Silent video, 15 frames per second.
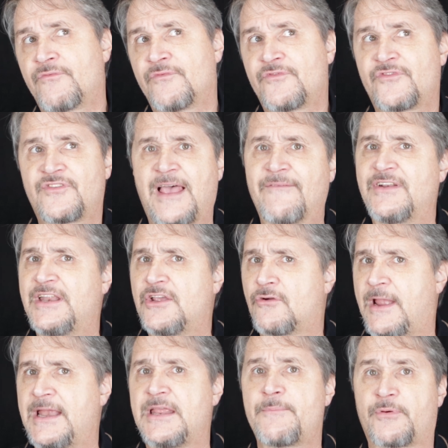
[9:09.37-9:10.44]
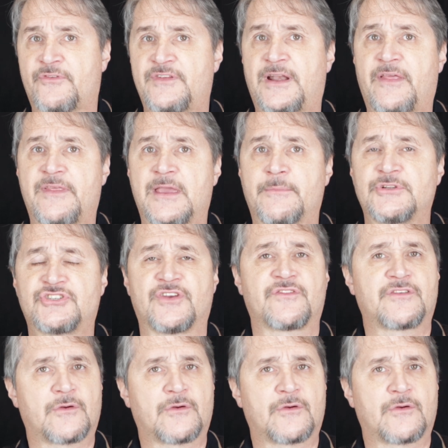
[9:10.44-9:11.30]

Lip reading: 70 or 80% of the images.